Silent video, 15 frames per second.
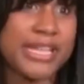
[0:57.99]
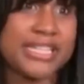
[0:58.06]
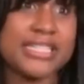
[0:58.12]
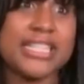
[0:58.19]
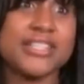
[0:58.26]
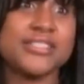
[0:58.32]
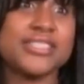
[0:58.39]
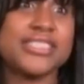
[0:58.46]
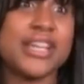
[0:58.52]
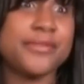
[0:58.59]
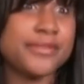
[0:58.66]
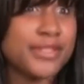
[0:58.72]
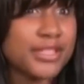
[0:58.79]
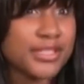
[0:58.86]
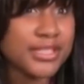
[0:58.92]
My nails
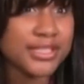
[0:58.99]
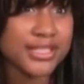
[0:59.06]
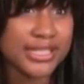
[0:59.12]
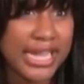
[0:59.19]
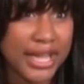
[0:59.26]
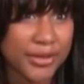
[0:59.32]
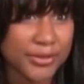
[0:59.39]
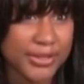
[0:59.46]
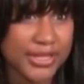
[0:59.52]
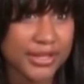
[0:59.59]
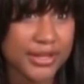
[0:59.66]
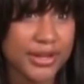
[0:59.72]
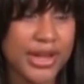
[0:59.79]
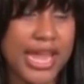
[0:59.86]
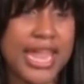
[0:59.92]
definitely look
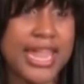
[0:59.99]
healthier,